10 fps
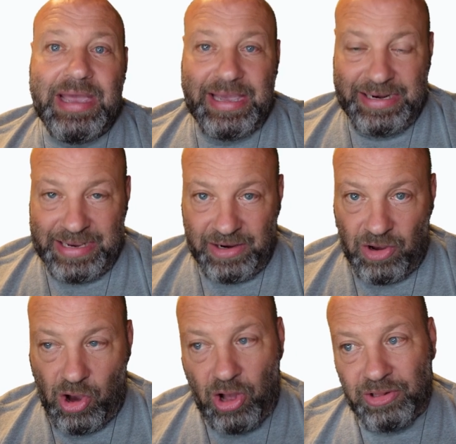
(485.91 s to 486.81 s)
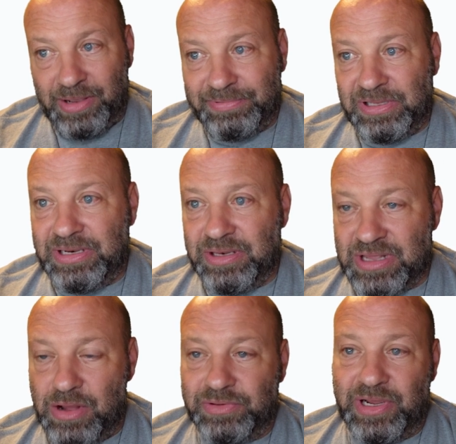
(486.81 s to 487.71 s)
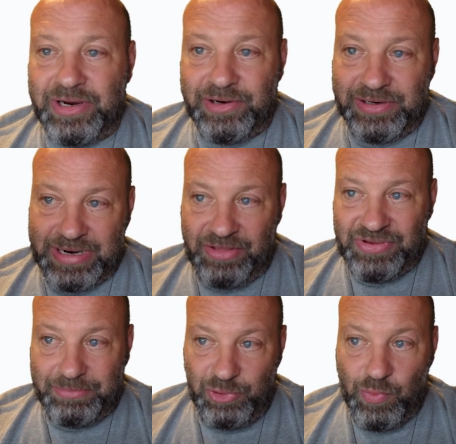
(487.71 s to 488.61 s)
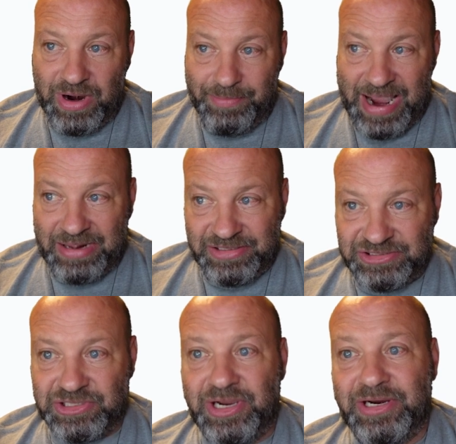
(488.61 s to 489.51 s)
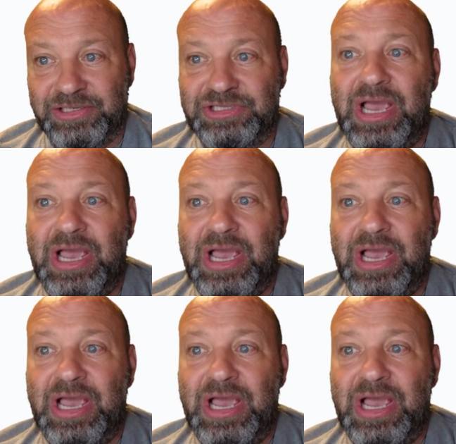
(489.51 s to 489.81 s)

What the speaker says: And then call up to Discount Tire and tell them you want to buy these tires.